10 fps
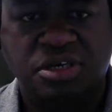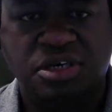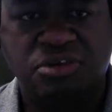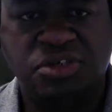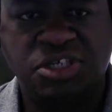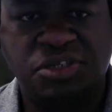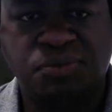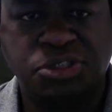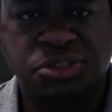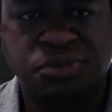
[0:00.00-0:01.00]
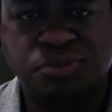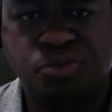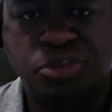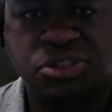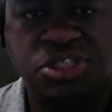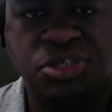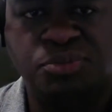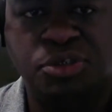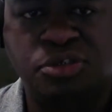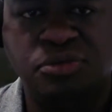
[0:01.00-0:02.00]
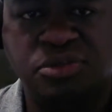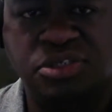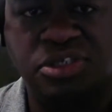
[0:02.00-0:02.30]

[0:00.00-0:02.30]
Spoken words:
We need to push the tempo and